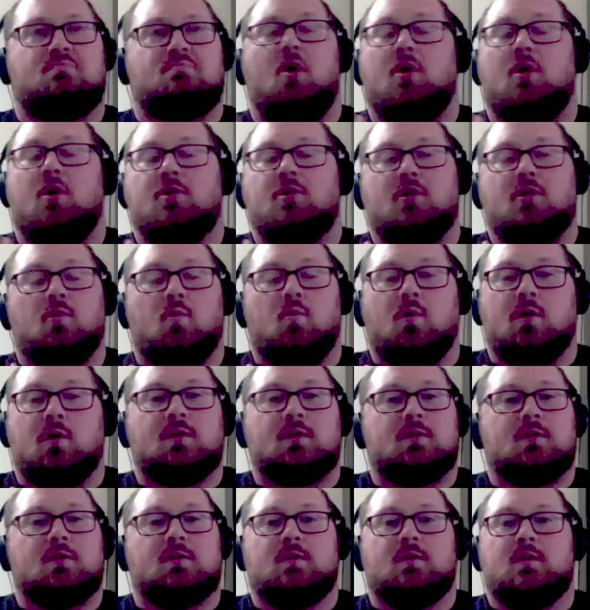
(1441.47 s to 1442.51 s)
partner
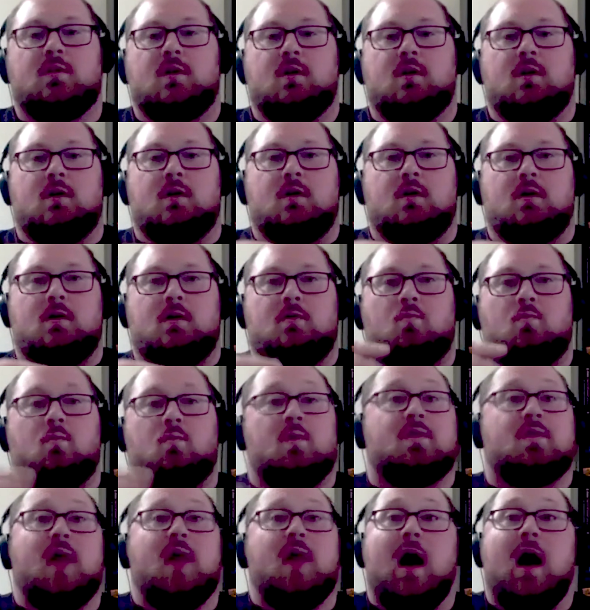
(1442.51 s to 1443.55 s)
work
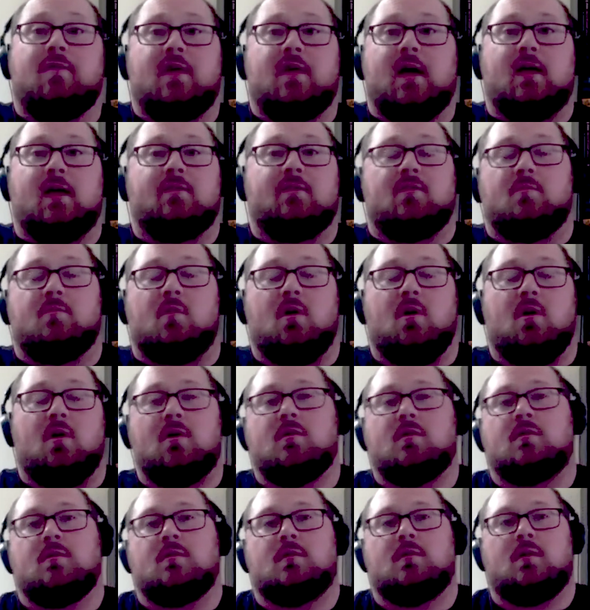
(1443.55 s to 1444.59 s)
without the aid of the
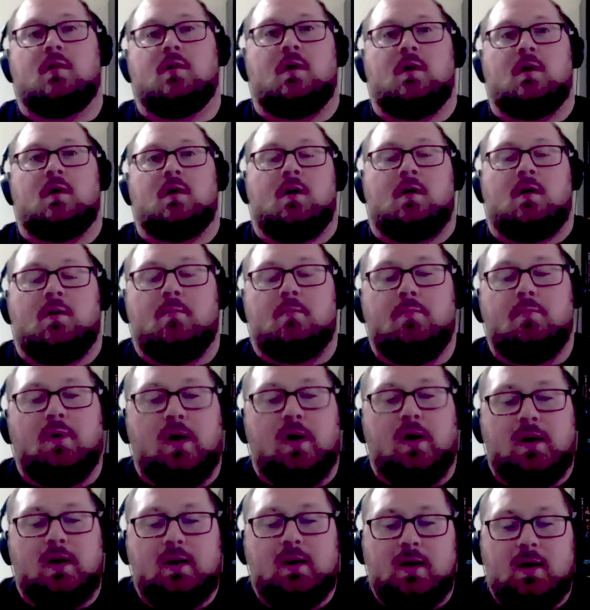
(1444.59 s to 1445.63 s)
bar.
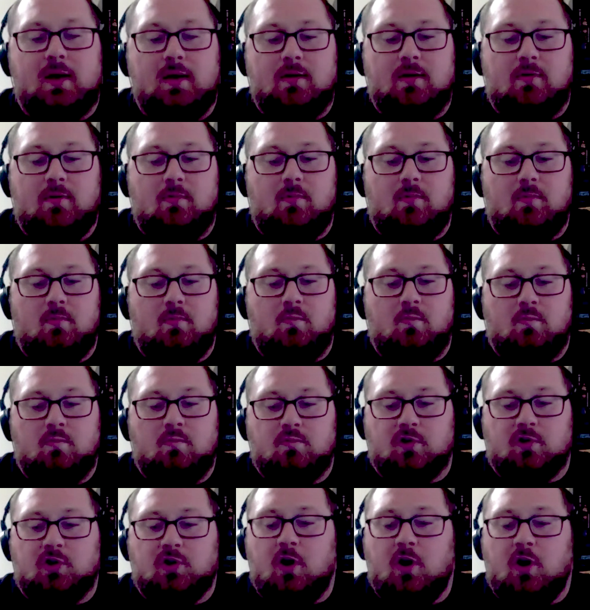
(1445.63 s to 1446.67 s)
But
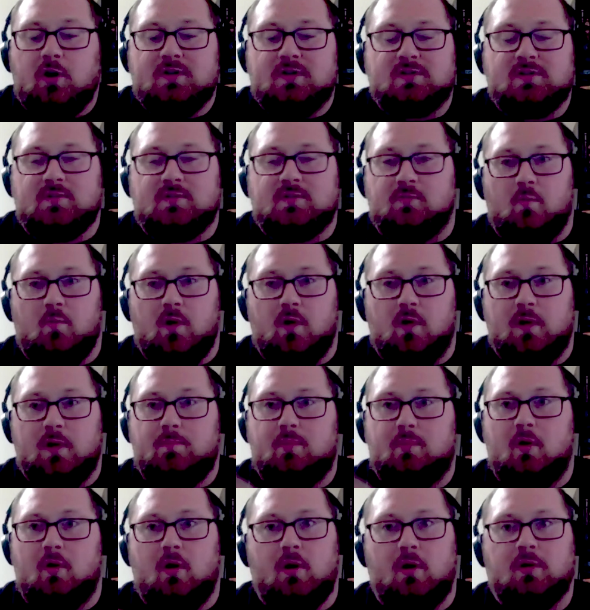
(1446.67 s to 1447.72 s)
regardless of
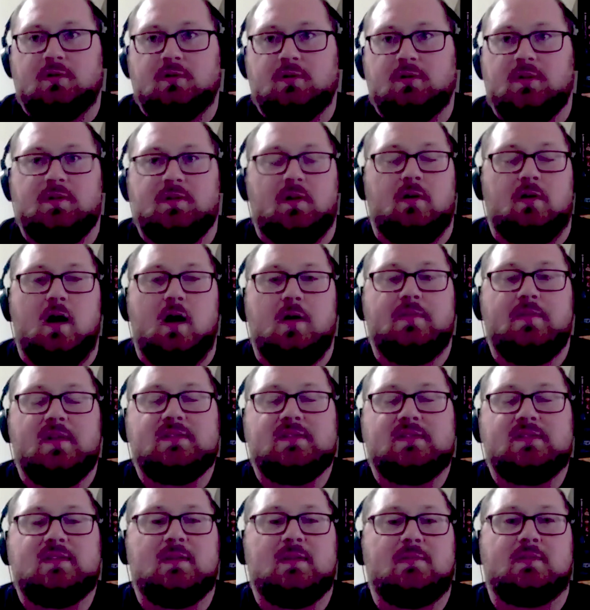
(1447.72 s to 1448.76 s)
what part that they're on,
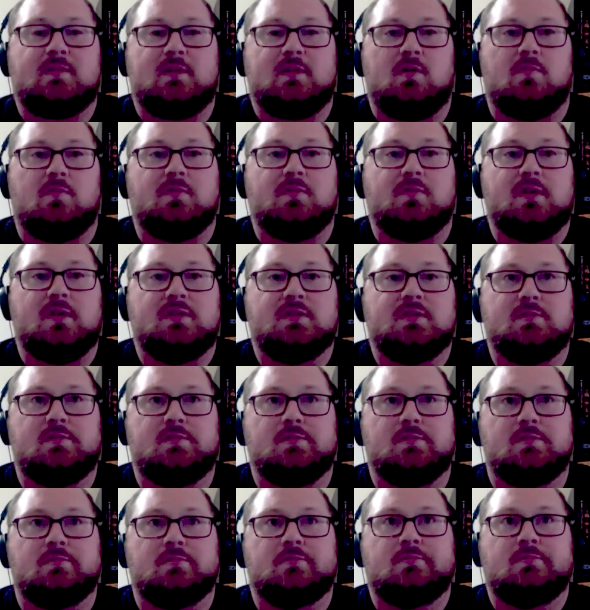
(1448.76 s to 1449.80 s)
they typically only
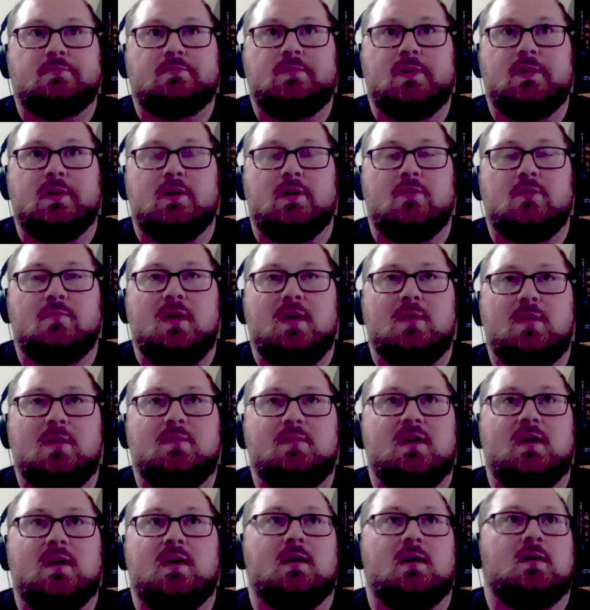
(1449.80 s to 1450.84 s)
do,
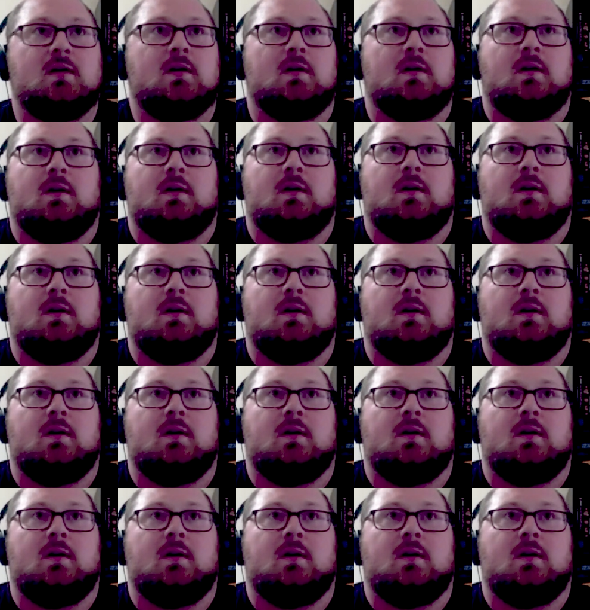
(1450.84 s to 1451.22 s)
maybe